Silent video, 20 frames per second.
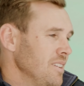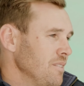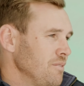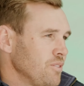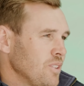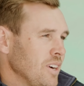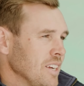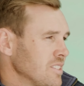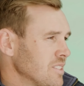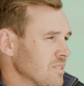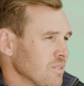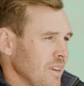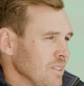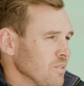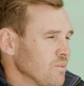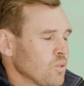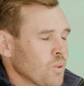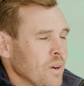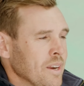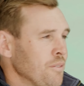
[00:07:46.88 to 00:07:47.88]
for us,
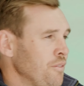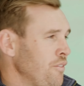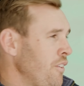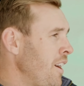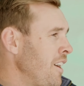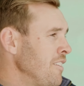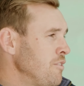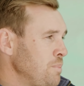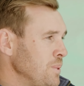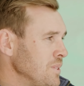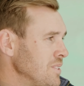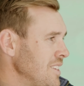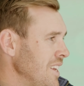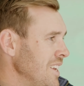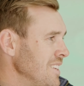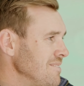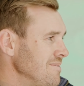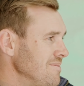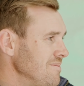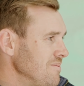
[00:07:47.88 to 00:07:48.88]
like 3 to
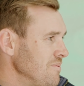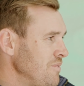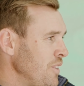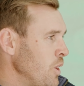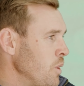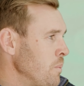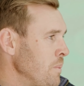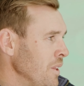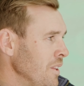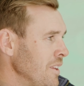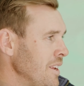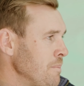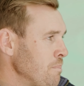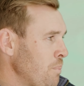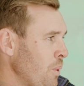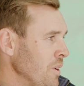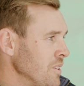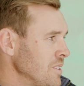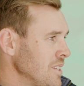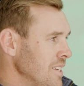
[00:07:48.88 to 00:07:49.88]
5% variability in
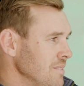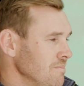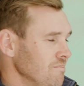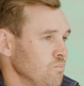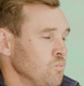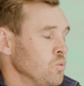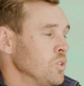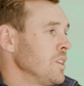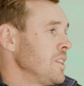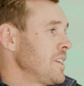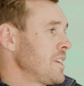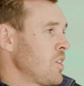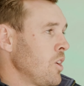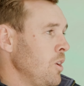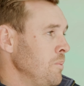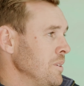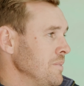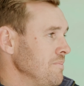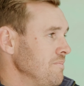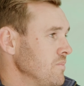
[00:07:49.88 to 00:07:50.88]
protein, really
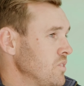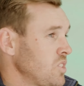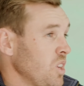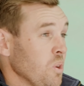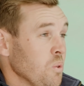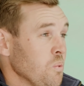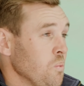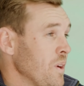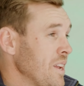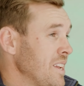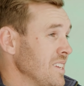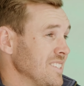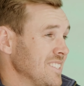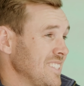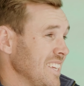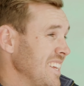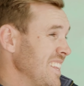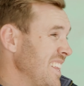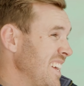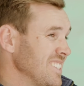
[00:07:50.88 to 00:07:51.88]
common. So we can
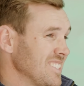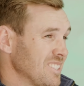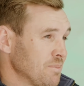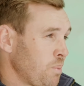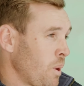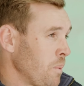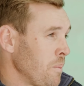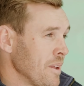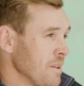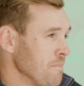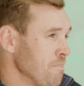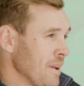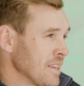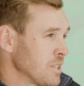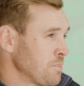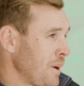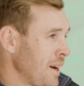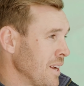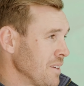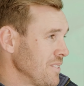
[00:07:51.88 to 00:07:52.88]
see that's probably
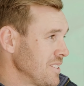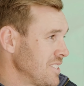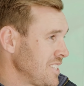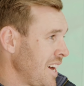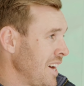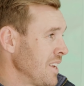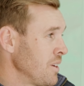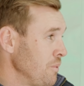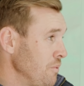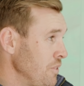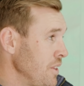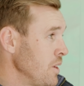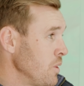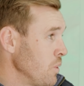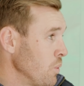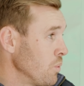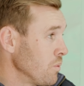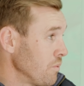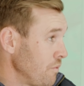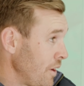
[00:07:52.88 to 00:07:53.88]
best part of a ton of
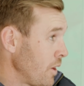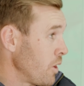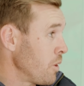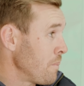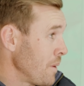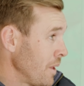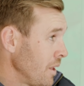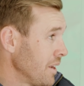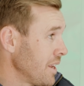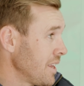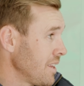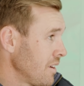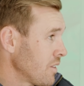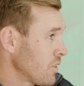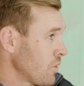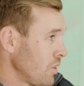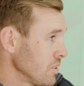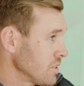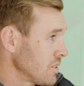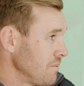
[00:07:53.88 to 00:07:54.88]
yield variability
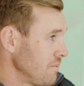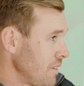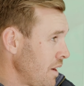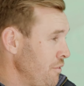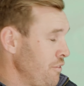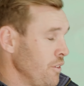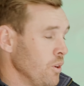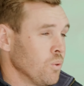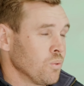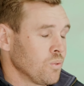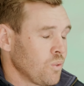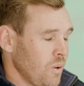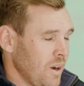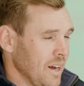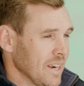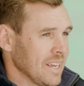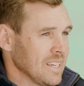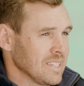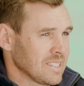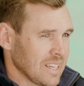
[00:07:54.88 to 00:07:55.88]
across a field
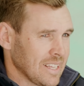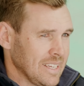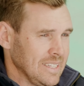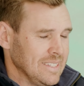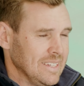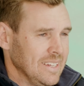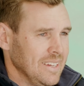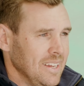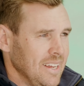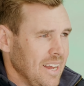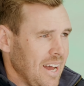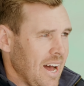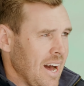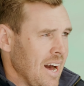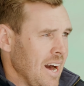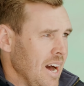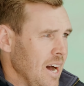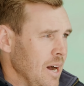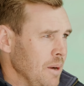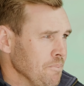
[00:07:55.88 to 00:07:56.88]
quite easily.
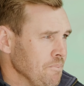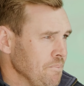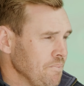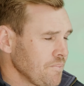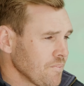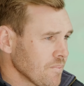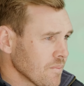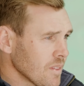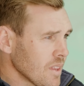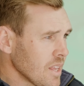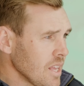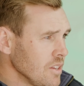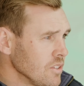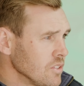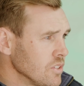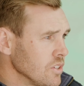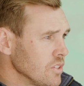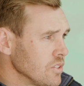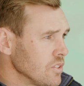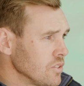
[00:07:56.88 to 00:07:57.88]

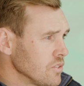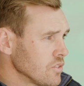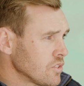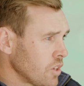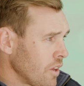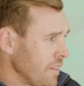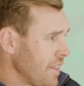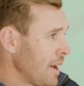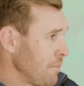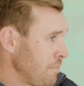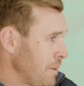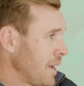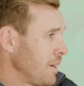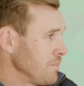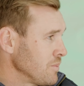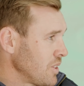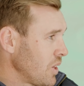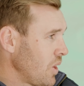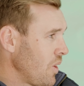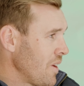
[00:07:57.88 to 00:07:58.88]
So that
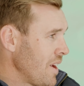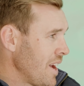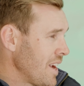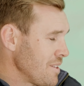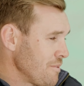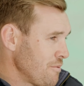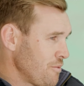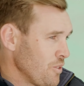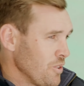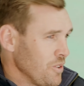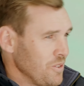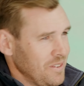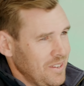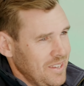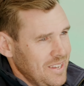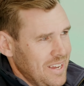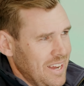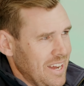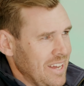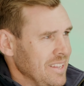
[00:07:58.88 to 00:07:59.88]
becomes the low-hanging fruit.
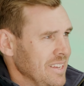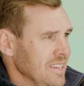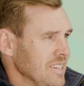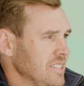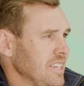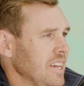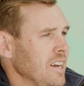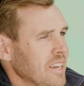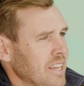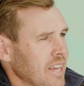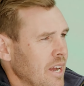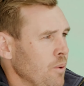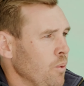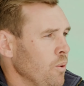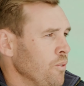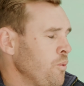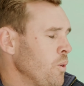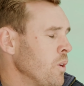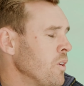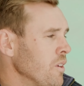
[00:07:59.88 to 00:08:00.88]
And then you say, okay, well,
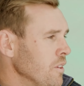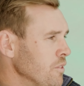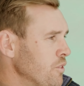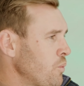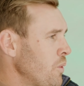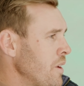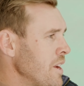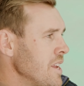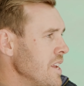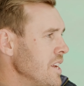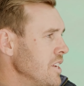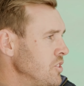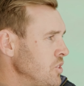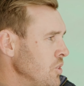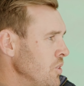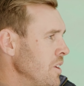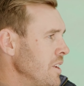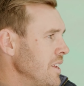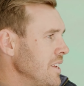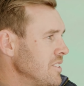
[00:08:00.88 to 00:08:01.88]
if we're on a 3-year
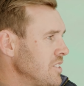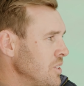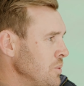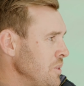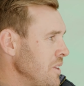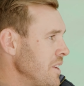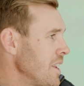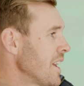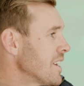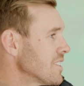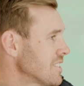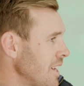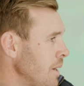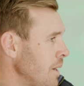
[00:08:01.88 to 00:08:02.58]
journey to your next